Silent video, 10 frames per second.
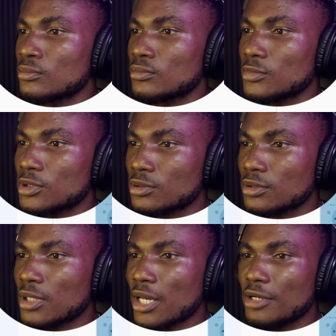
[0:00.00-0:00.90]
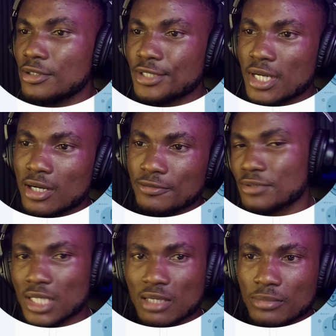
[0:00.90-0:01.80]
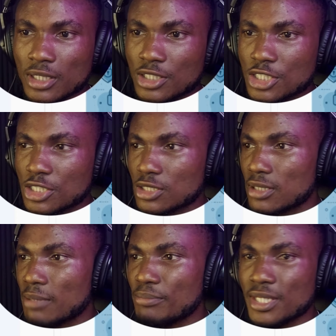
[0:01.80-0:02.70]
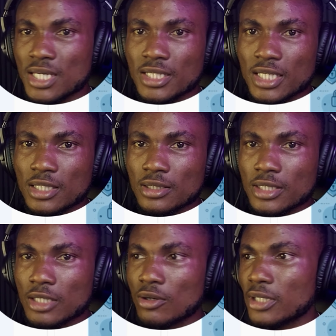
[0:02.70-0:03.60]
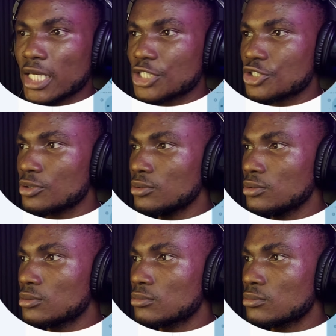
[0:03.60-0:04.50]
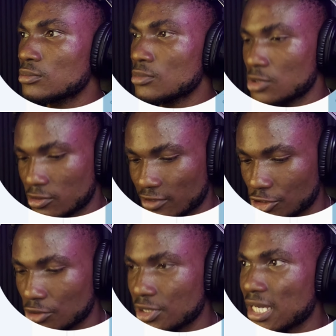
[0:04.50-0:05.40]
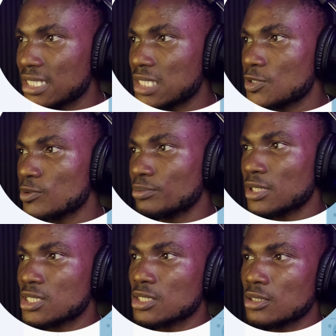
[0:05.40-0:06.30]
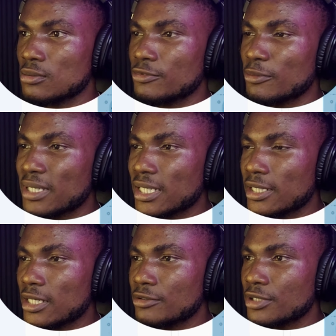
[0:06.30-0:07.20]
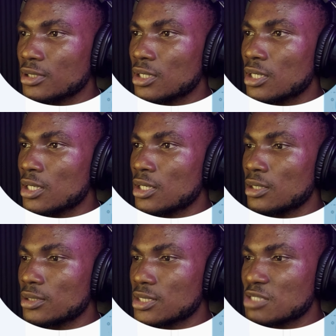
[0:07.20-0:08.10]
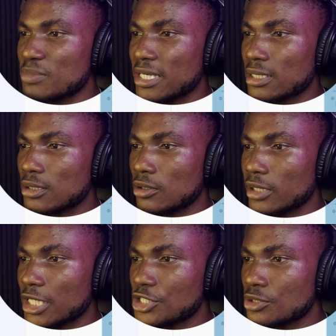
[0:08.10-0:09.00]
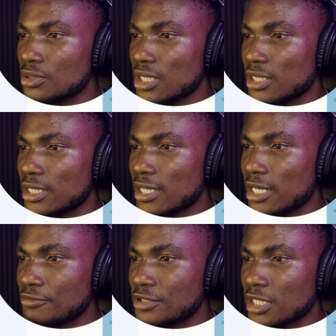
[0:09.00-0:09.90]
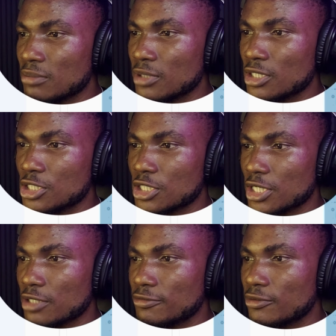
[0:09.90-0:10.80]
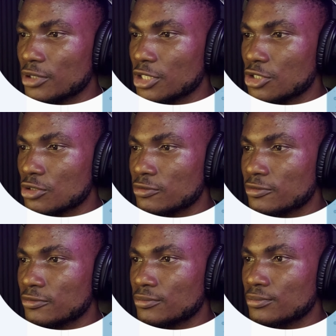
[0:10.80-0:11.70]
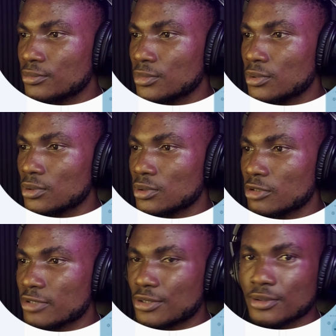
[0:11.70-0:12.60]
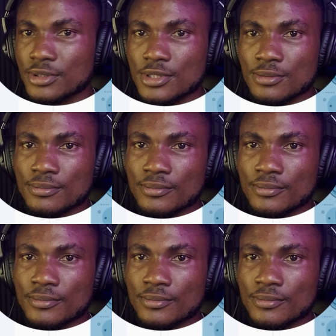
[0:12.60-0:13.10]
So I already have the image embedded in the collection. So if I show you the items property for my gallery, this is my collection and I have the image here for each of the records.